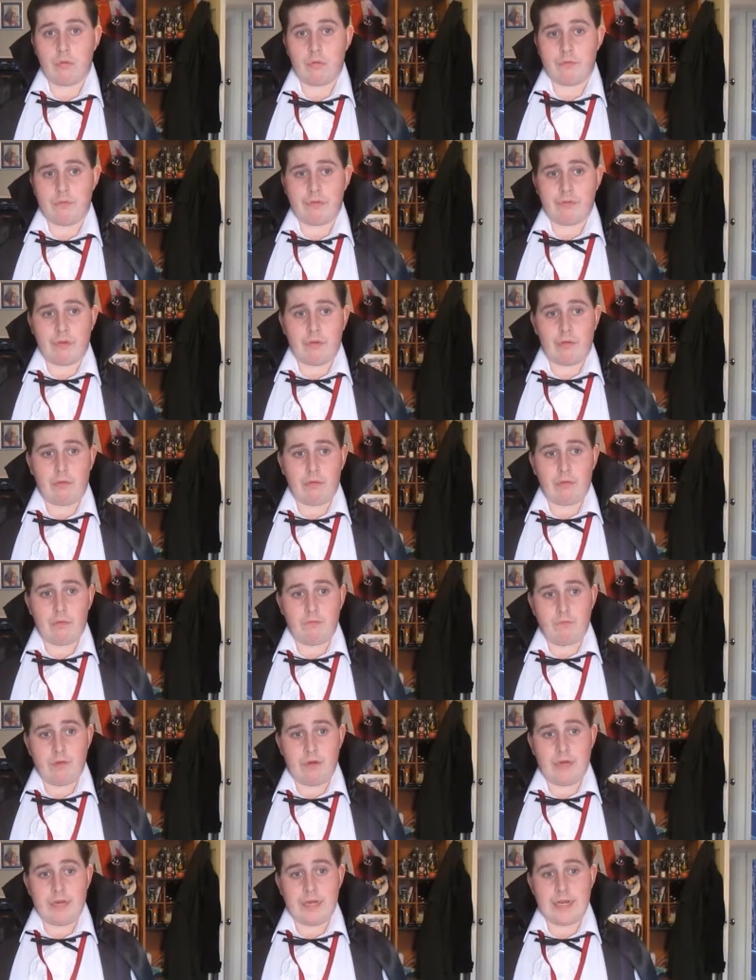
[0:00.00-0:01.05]
so
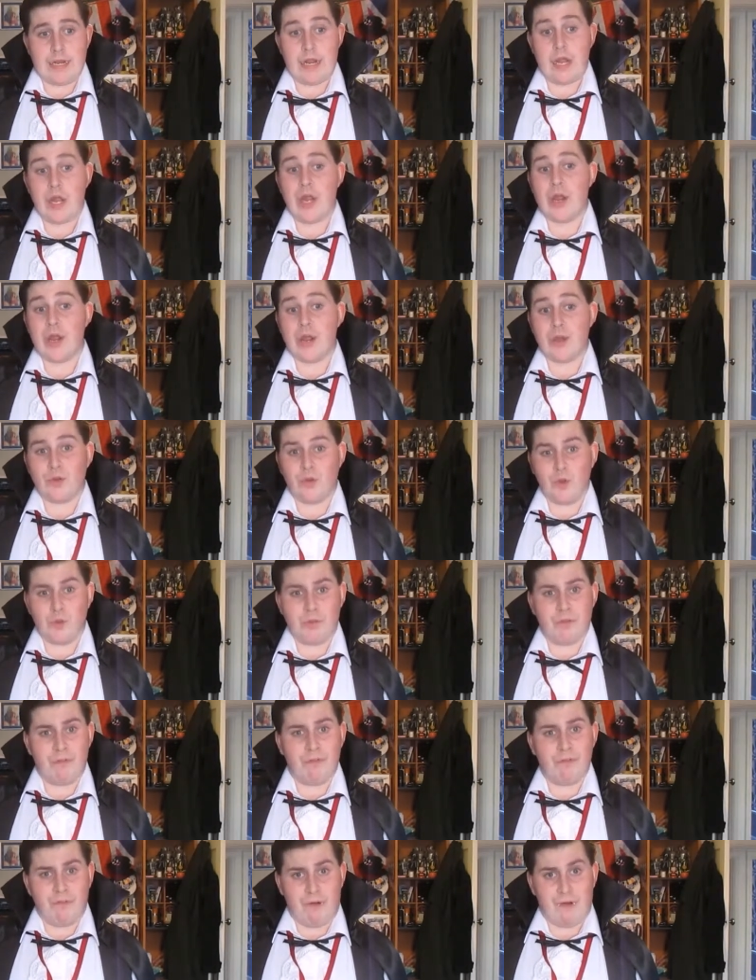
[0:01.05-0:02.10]
really you would be
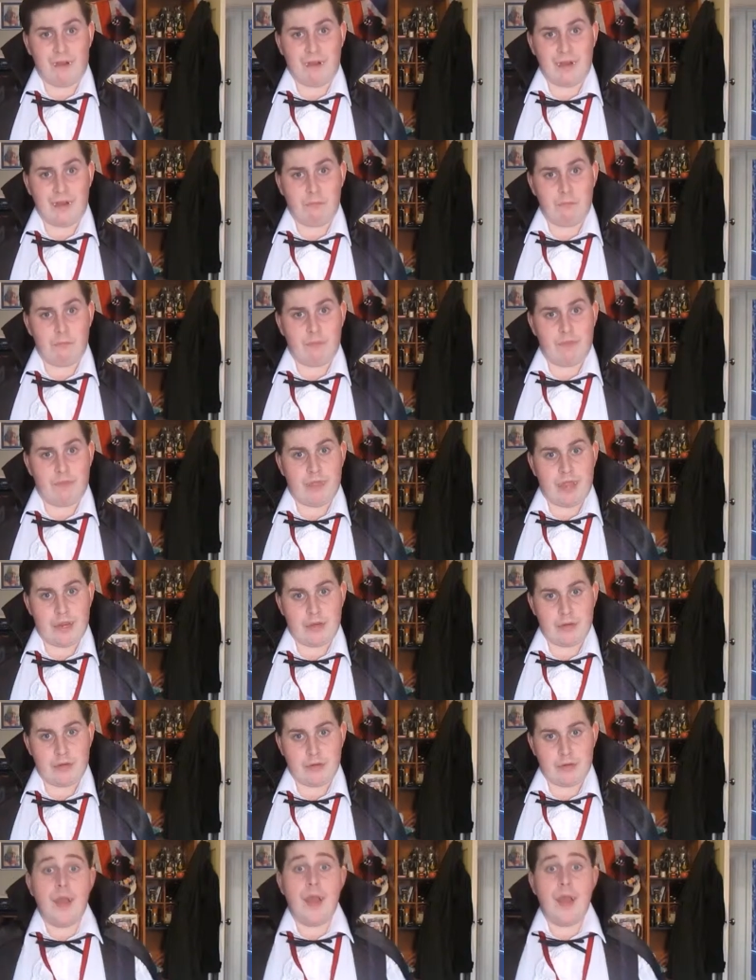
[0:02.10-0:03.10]
fine with that.